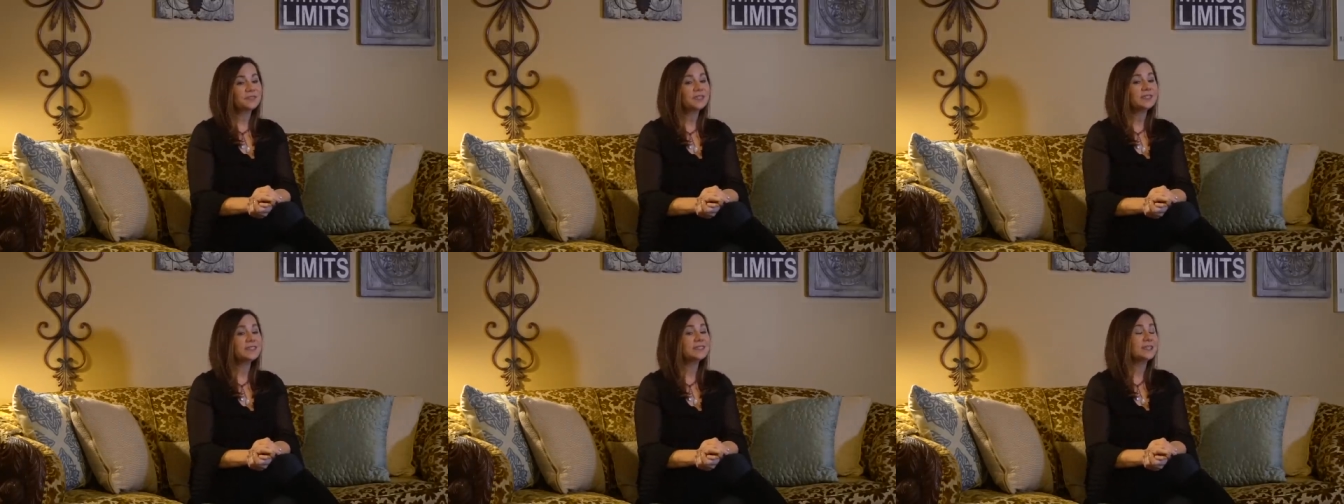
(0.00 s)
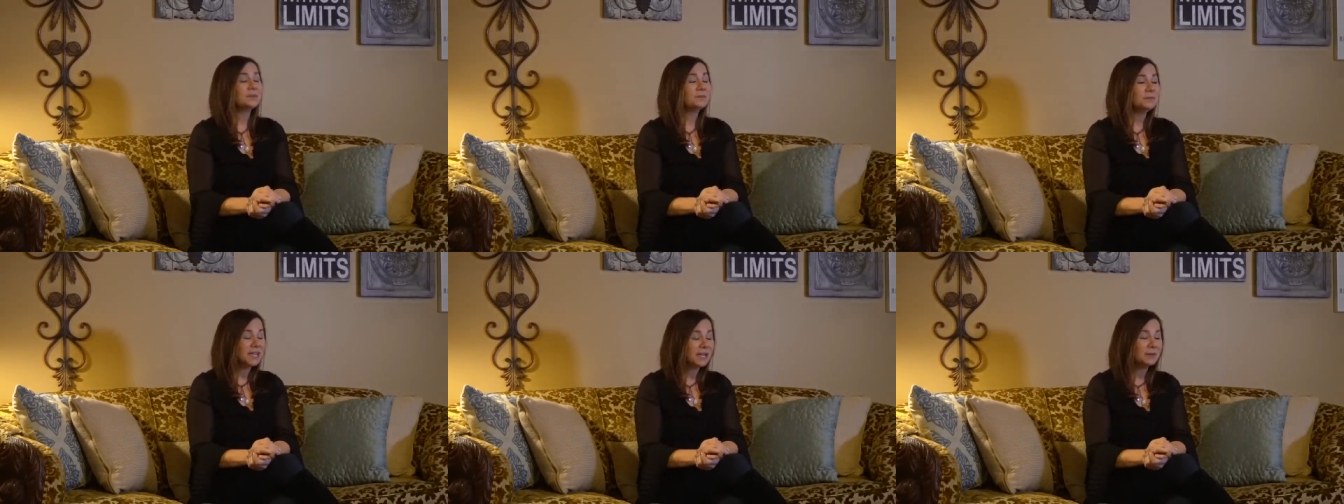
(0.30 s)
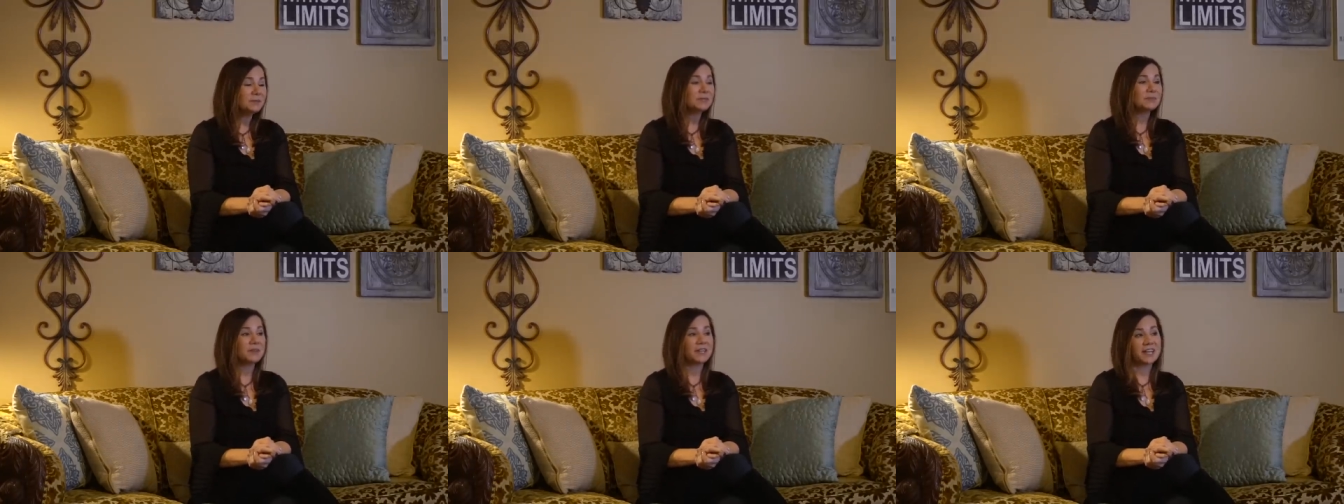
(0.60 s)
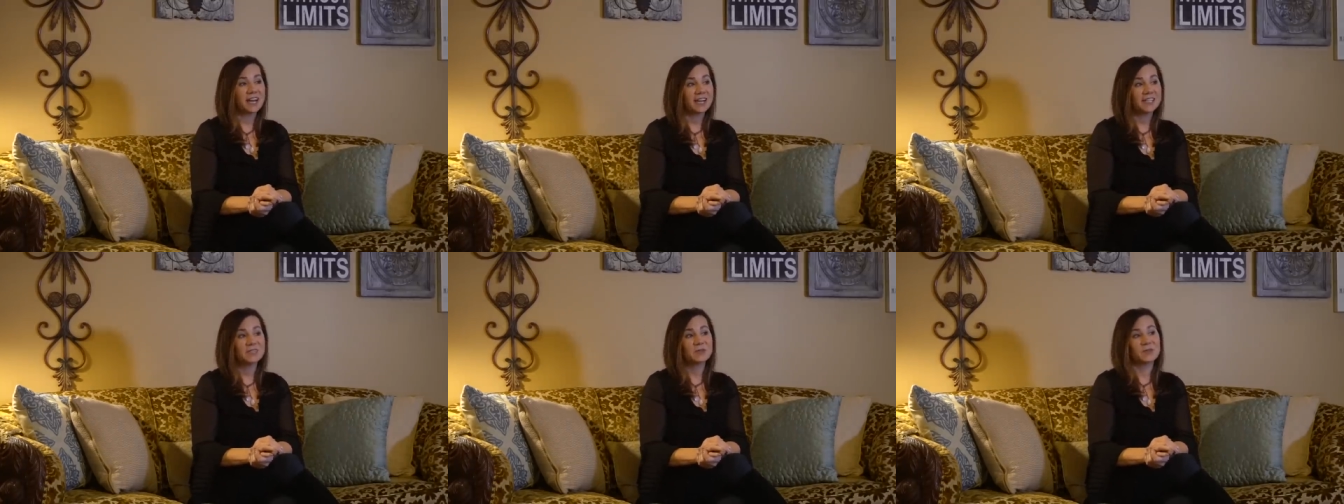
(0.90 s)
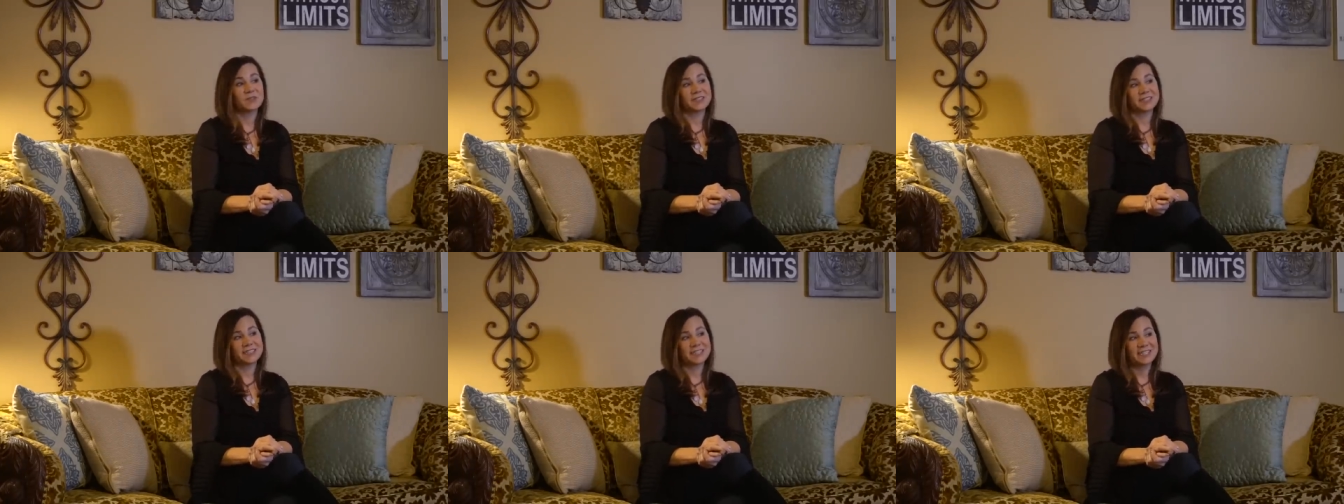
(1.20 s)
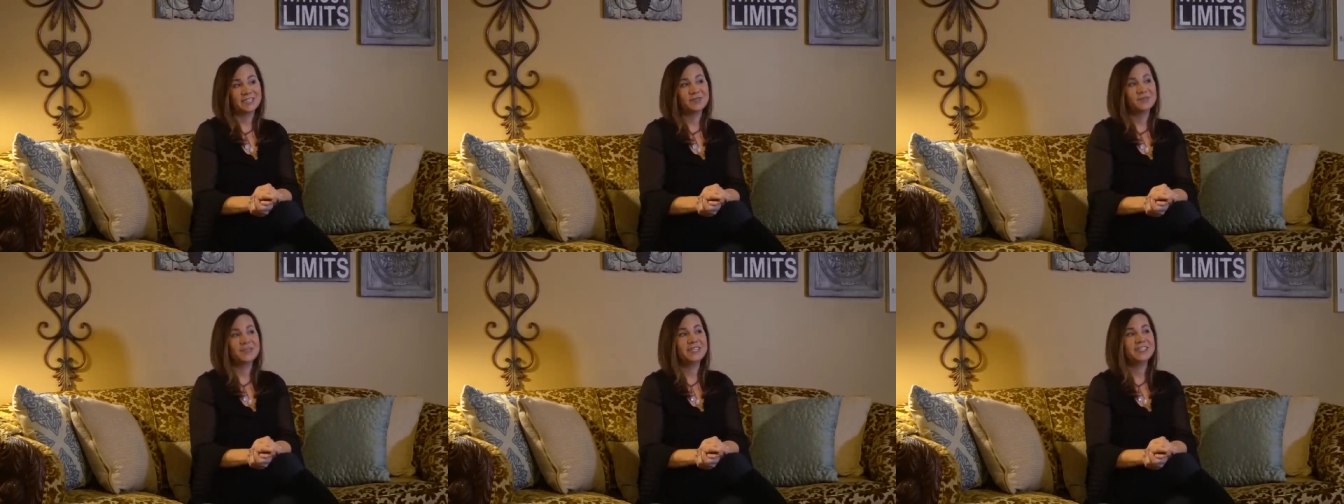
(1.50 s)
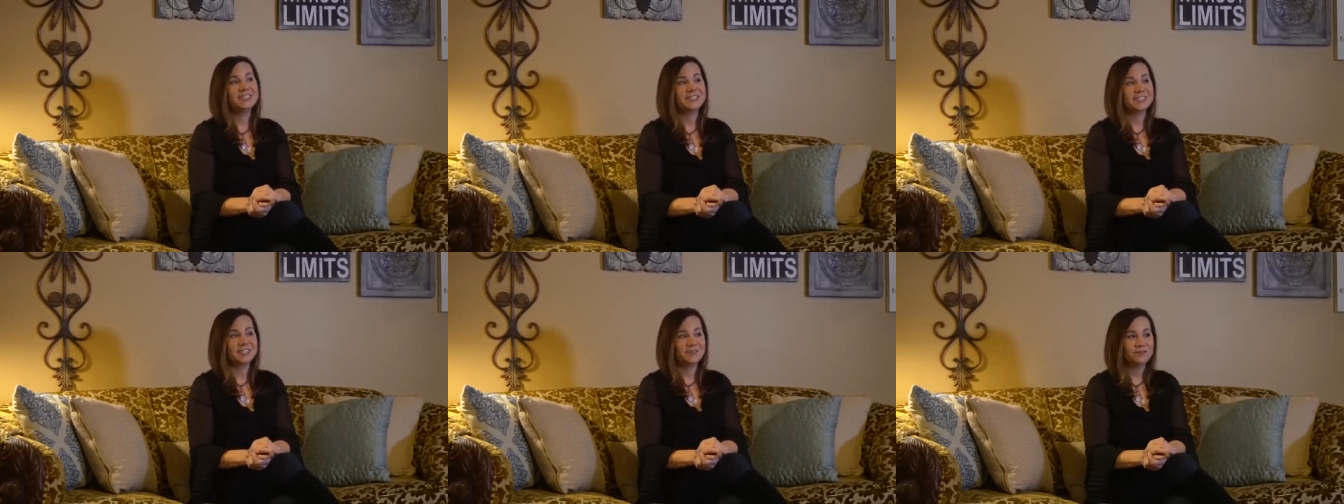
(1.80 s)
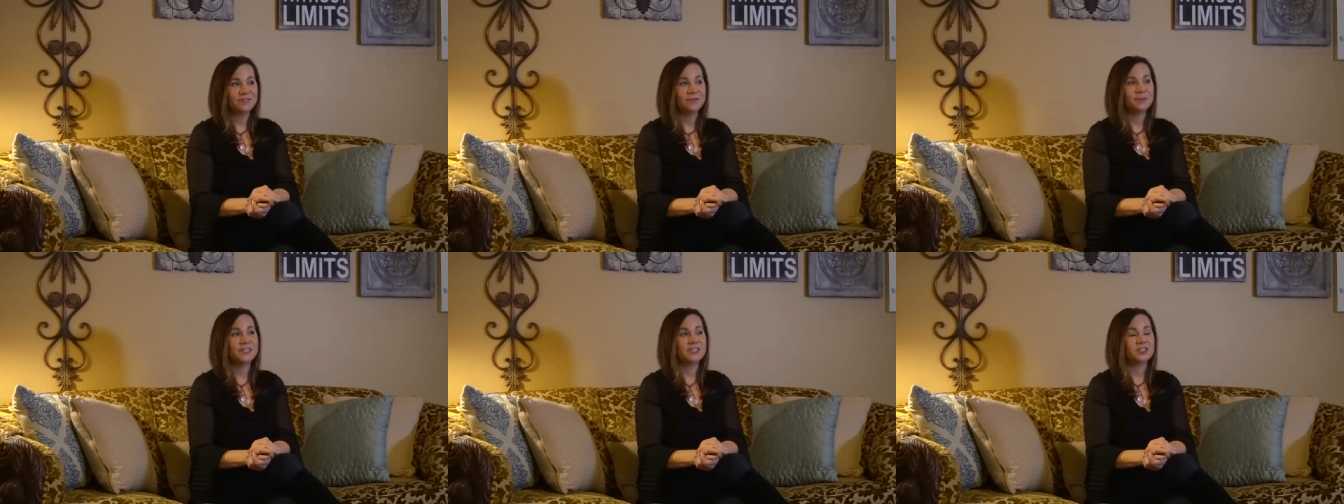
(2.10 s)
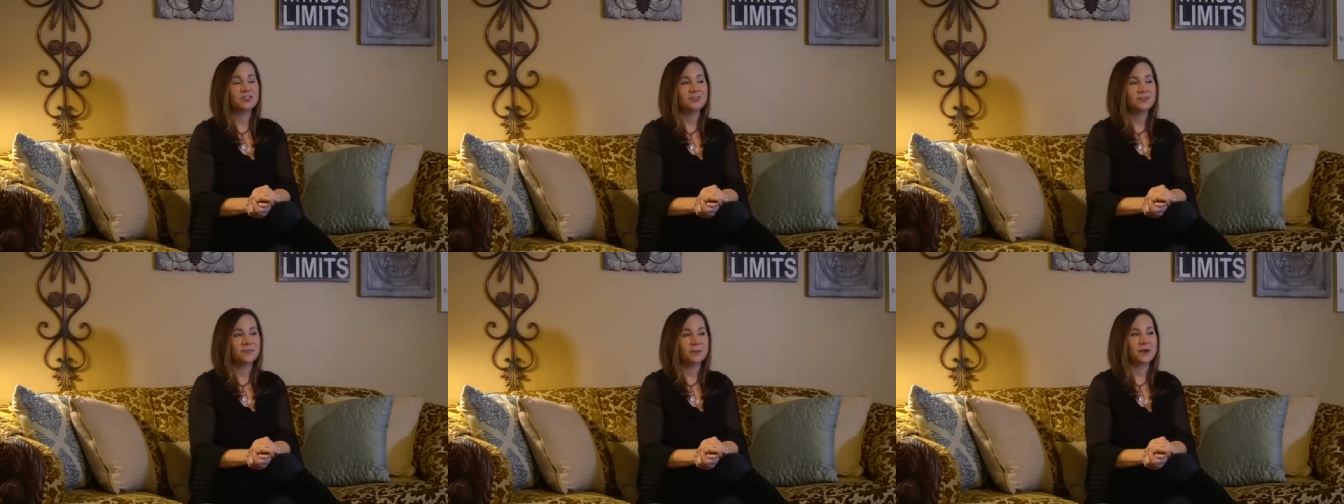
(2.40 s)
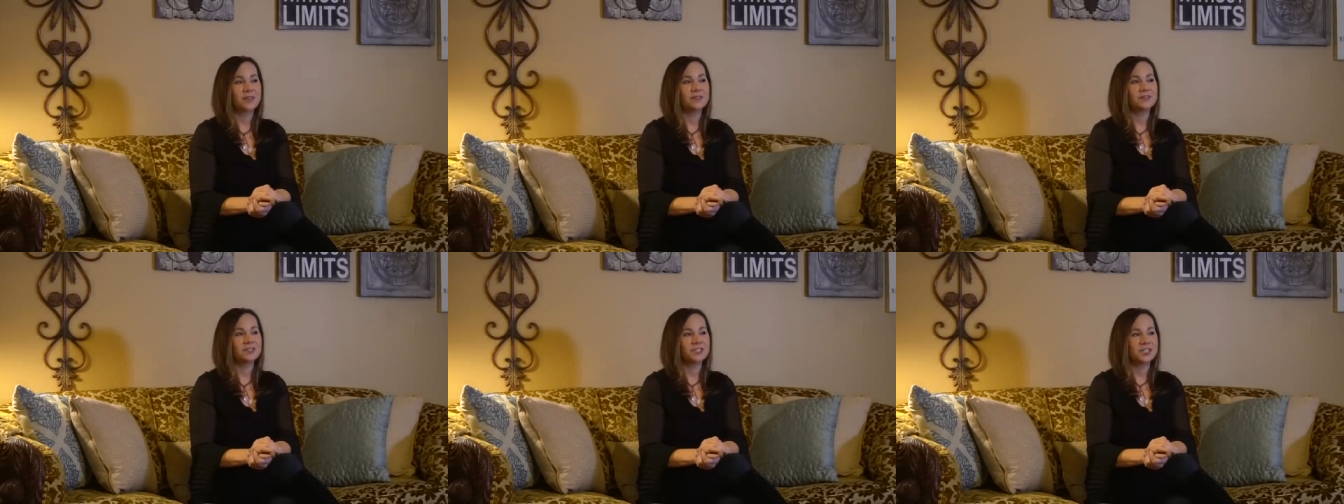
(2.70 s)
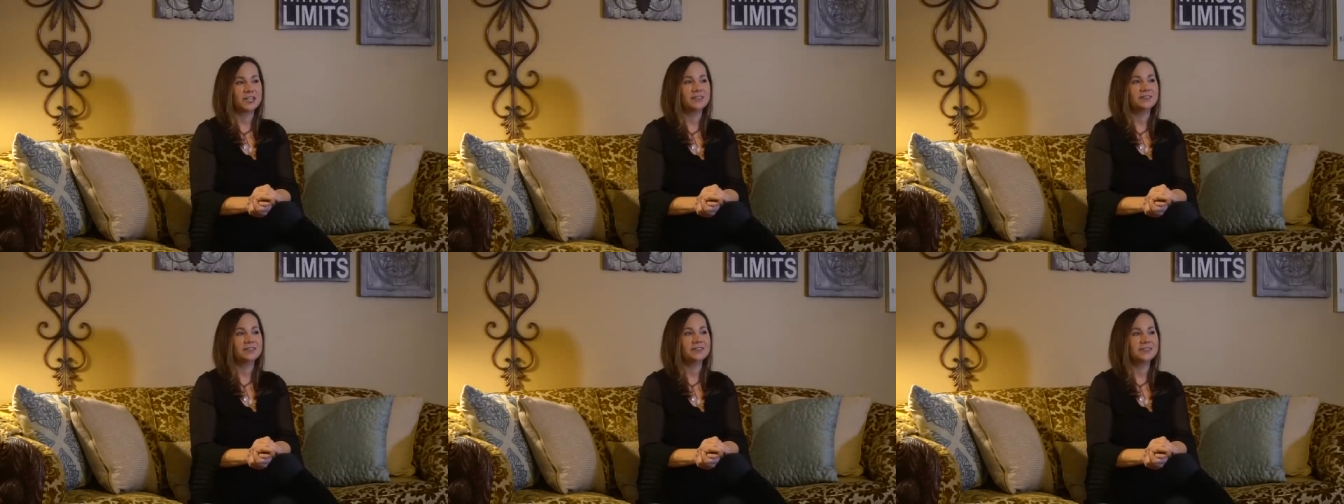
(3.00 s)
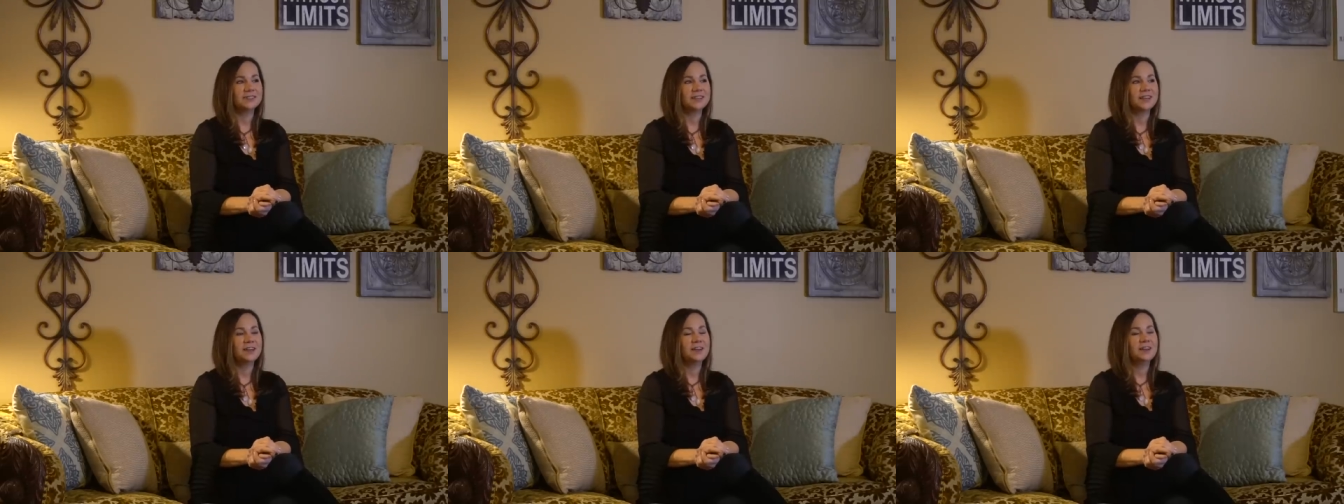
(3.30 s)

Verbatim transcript: sometimes my guides will lead me to information from other channels